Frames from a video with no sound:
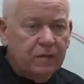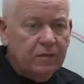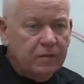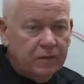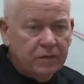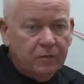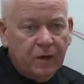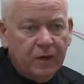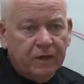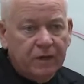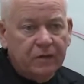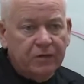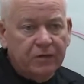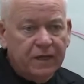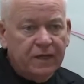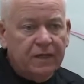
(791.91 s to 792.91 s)
in my
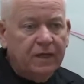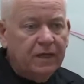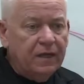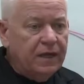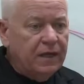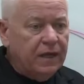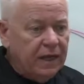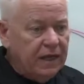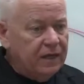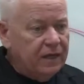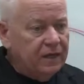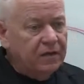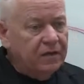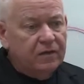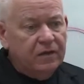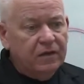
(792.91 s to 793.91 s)
internet,
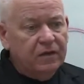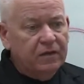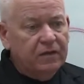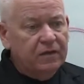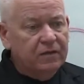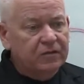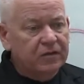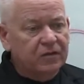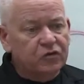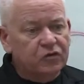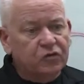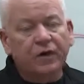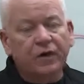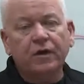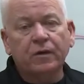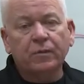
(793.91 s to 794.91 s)
and it syncs
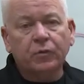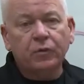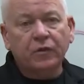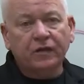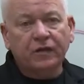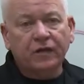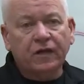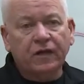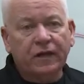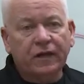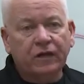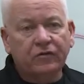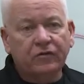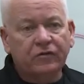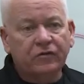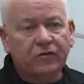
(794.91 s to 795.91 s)
right up with the
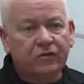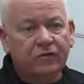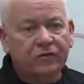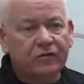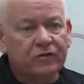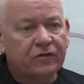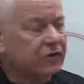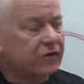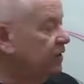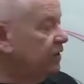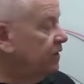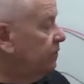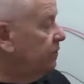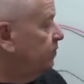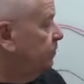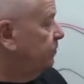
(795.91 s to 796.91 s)
cloud service,
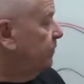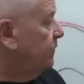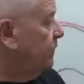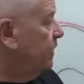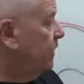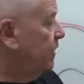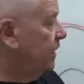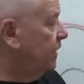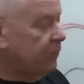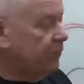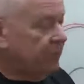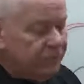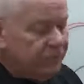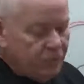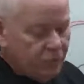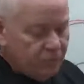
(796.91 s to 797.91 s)
and then I have
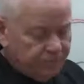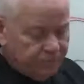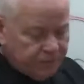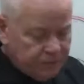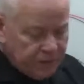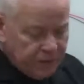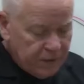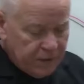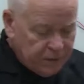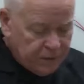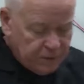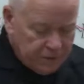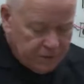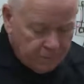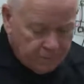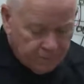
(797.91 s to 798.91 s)
my phone.
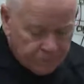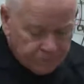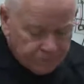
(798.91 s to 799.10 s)
Now,